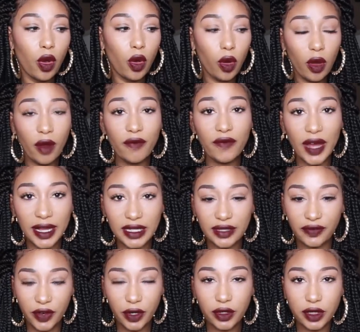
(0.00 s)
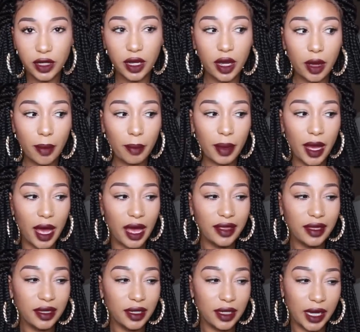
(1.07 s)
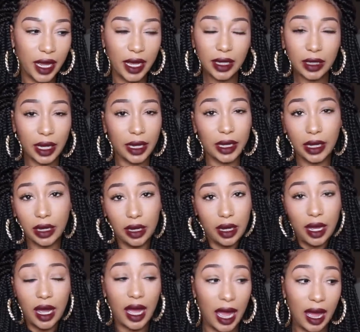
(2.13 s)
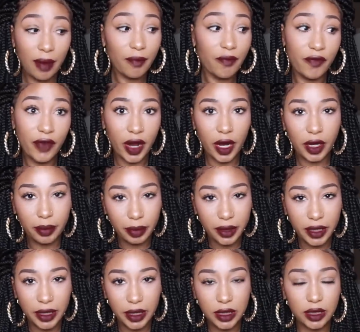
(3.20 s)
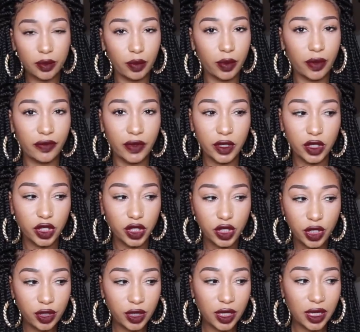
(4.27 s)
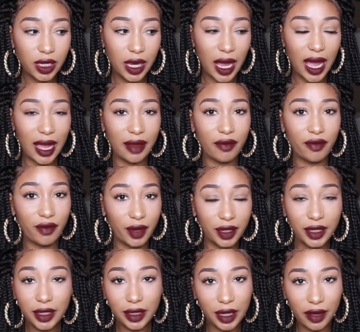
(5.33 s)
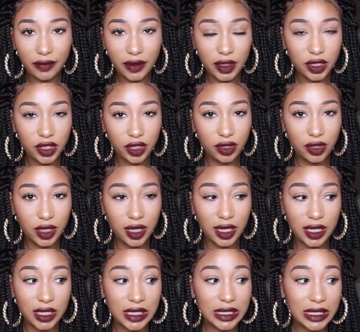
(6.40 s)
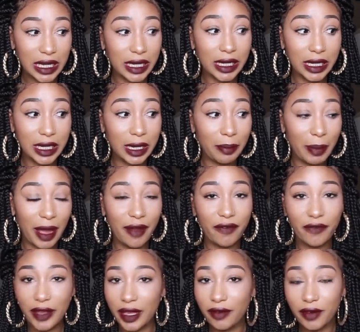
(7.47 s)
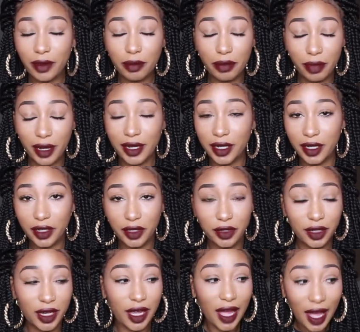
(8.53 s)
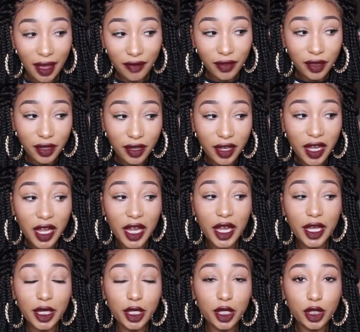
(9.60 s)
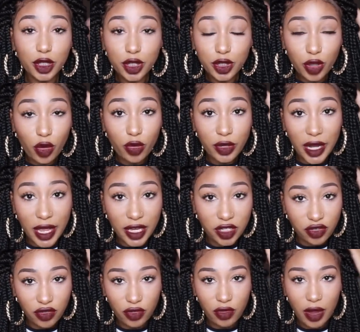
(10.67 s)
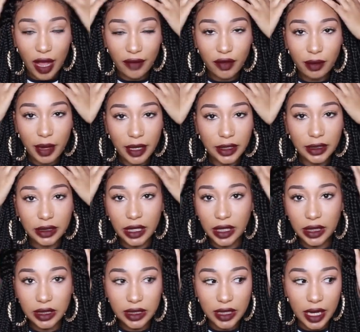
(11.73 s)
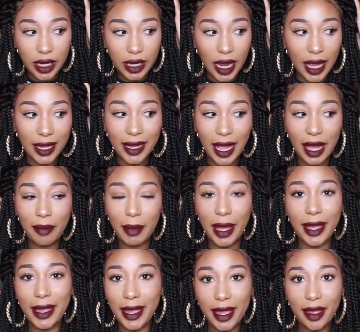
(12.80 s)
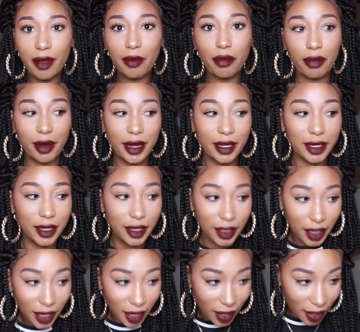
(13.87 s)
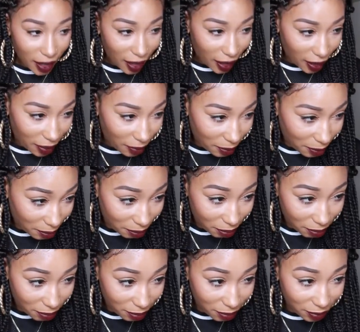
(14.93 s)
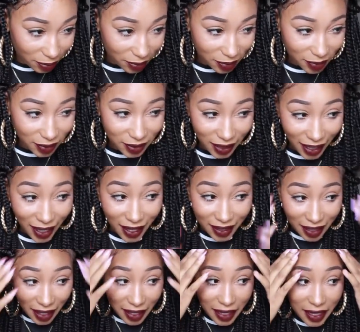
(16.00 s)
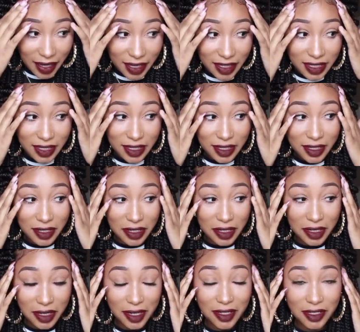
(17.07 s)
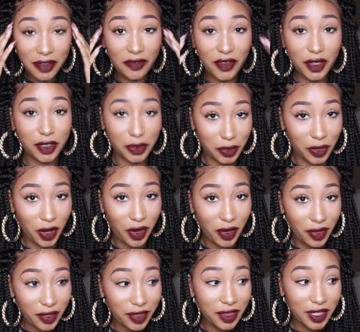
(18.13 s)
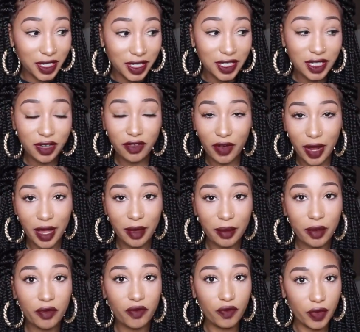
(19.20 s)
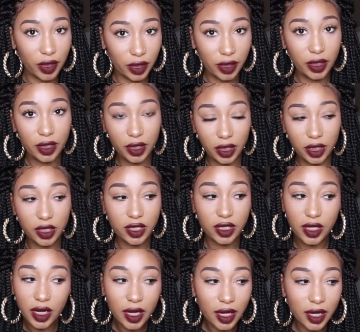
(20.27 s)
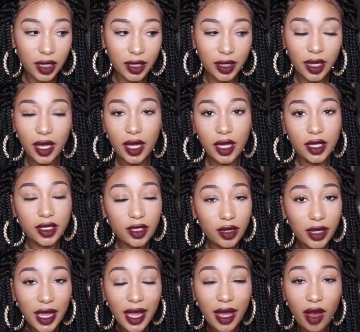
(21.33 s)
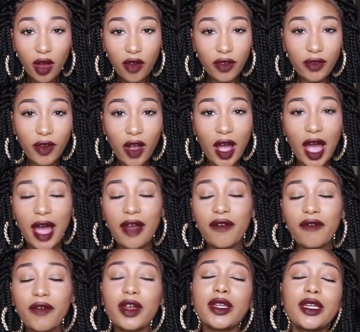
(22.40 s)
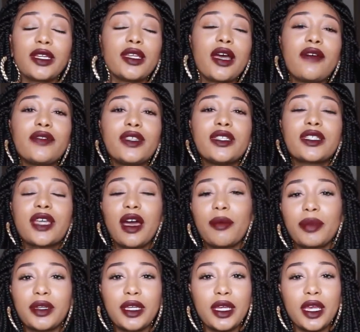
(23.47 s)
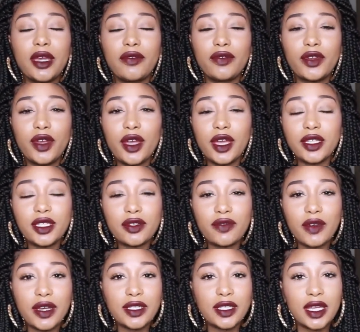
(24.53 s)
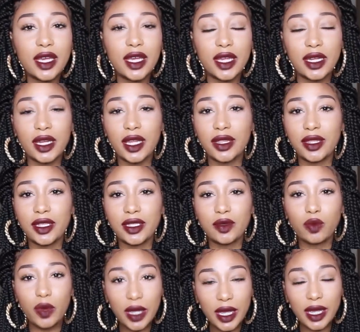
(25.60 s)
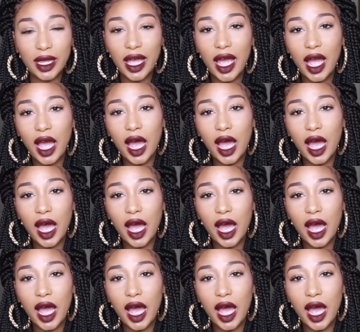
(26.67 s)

or vice versa. But other than that, like, I'm very pleased with this unit. I really love this unit. It's like my favorite braided unit ever. It looks so natural. Everybody thinks that I got my hair braided. Yeah, like it's official, y'all. This crap really looks good. So yeah, overall I really love this company. If you're interested in this wig,